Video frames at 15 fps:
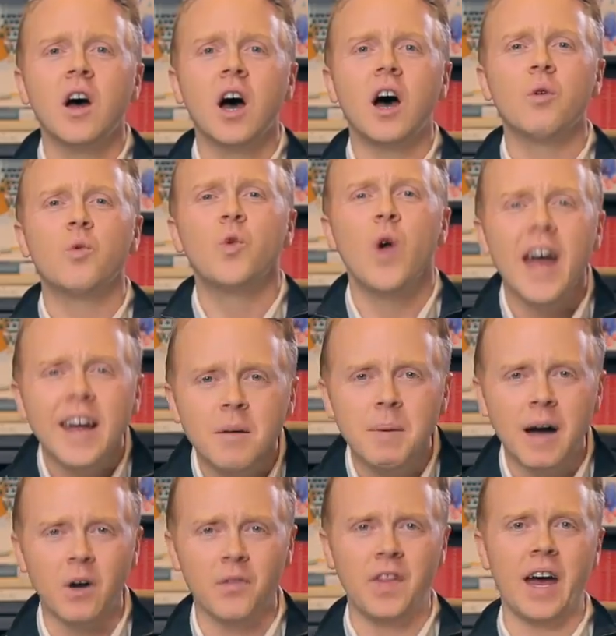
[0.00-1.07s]
right
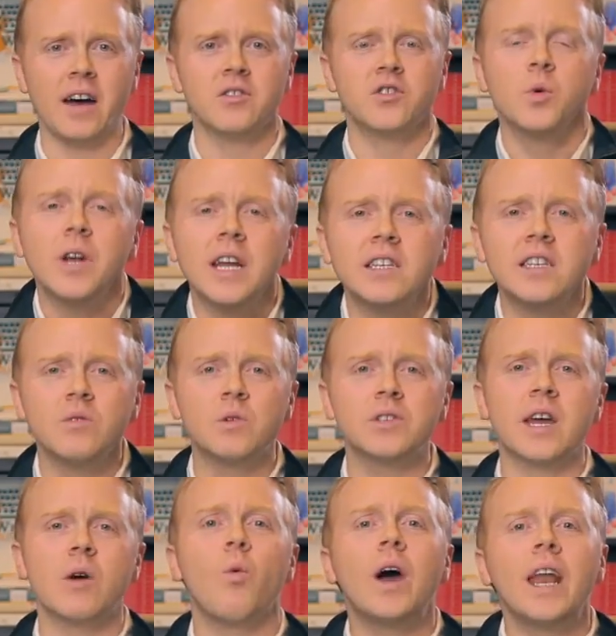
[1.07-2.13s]
about that. So what I did was
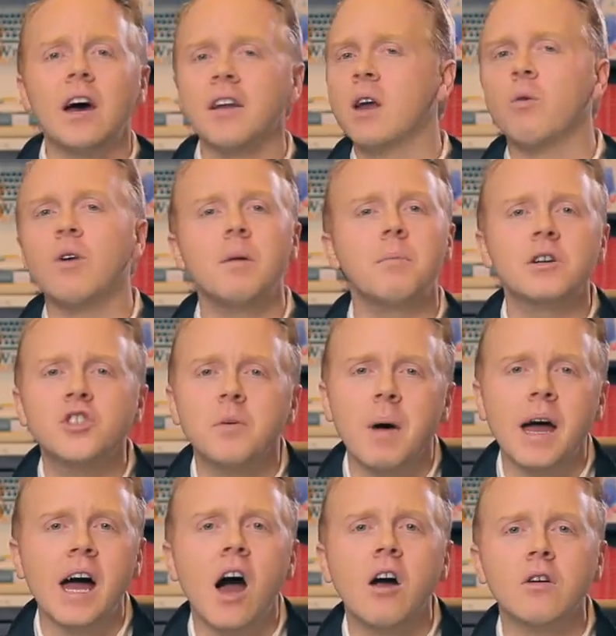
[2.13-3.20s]
I went out and I read a bunch of
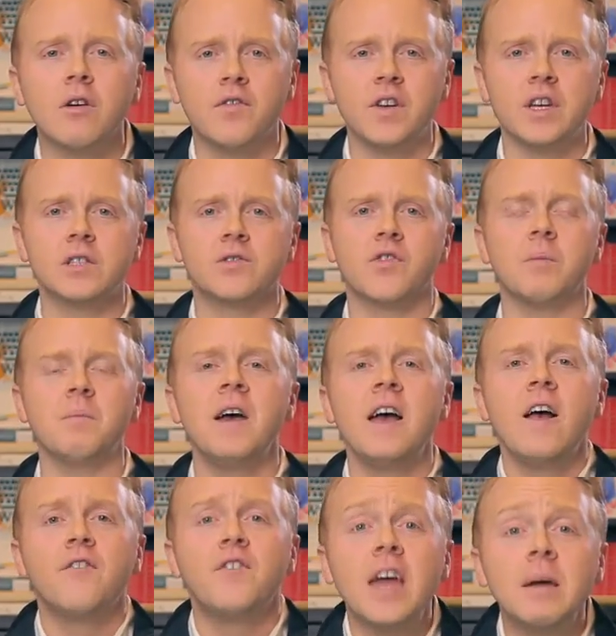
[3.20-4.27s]
biographies from
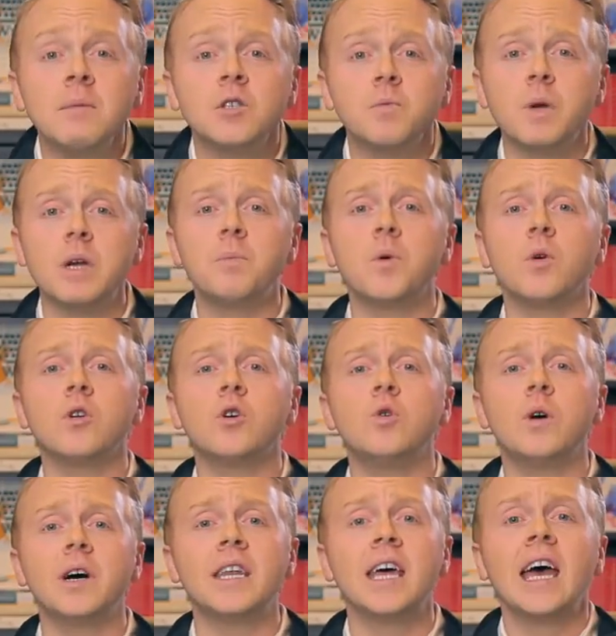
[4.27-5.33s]
famous people
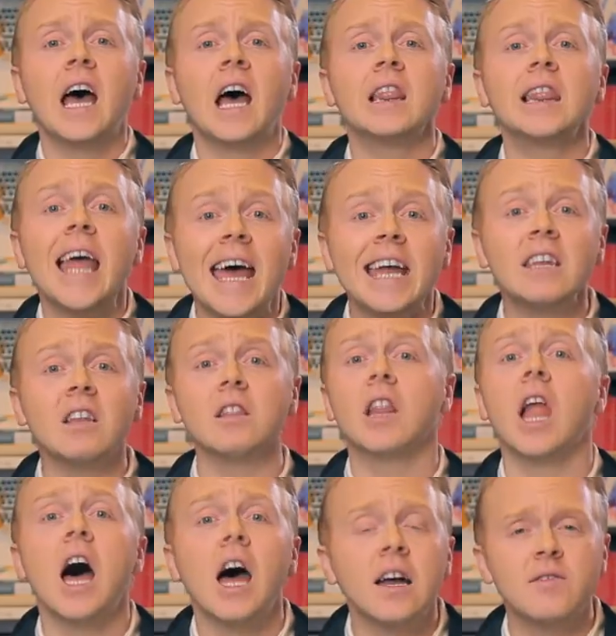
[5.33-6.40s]
who had led
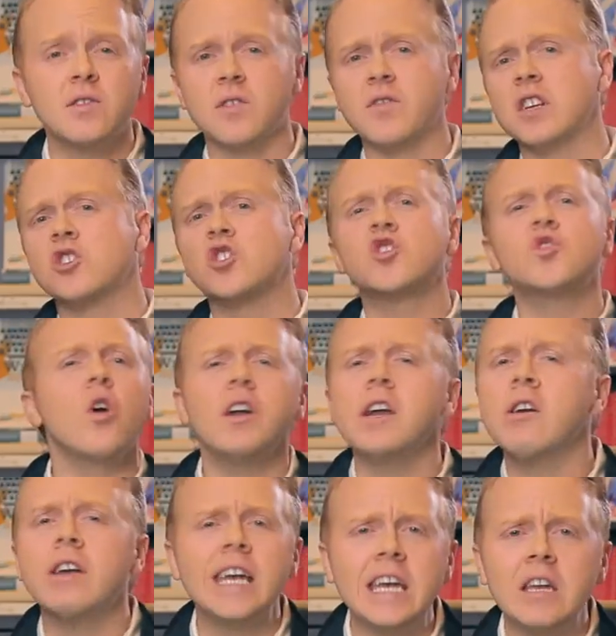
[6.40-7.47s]
lives of
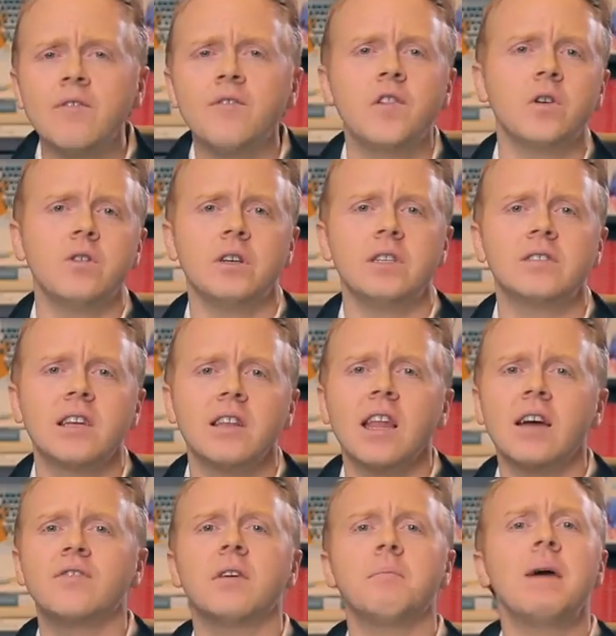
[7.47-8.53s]
extraordinary influence and
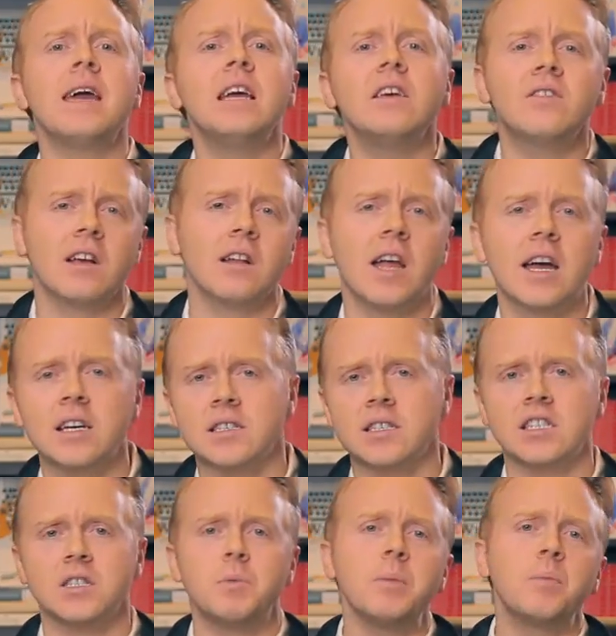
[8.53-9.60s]
left amazing
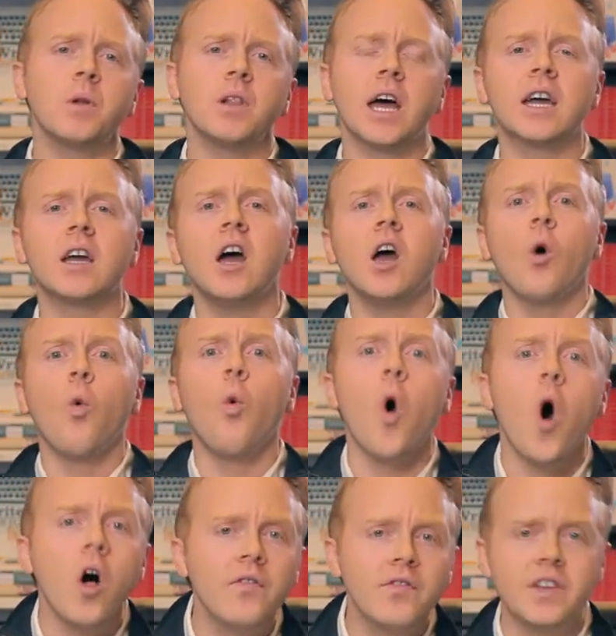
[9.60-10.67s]
legacies. People like
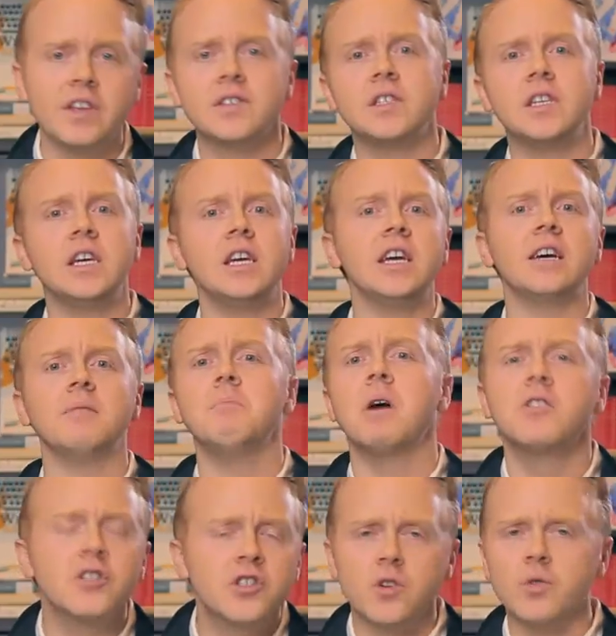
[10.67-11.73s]
Walt Disney and
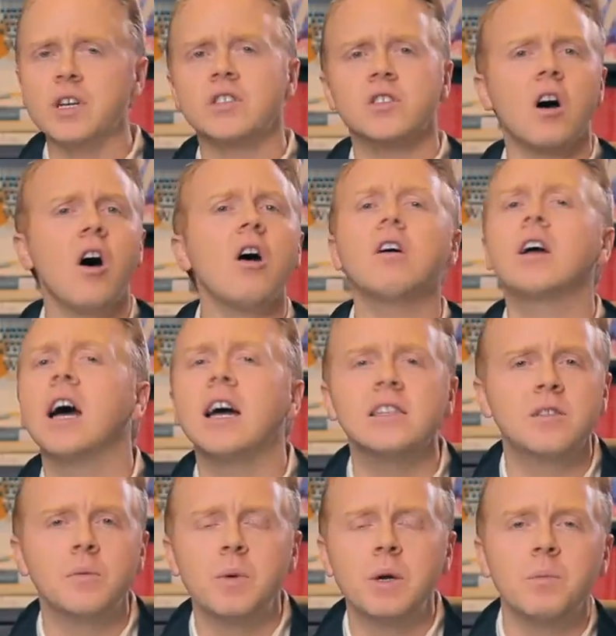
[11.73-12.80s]
Mother Teresa, all
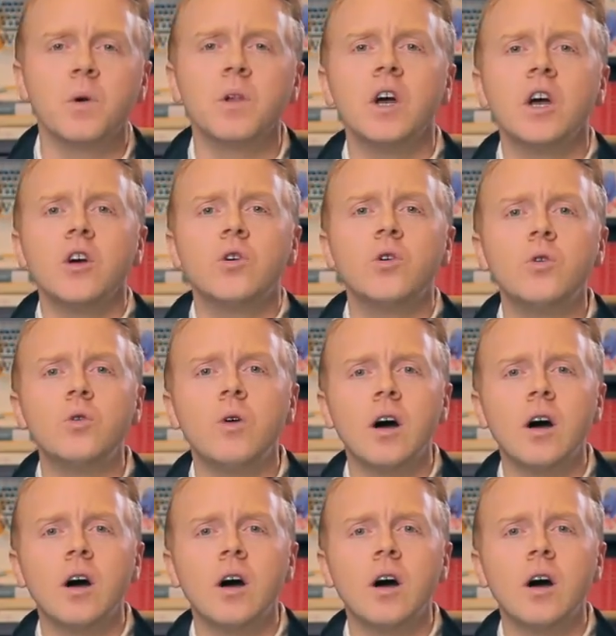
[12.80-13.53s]
kinds of people who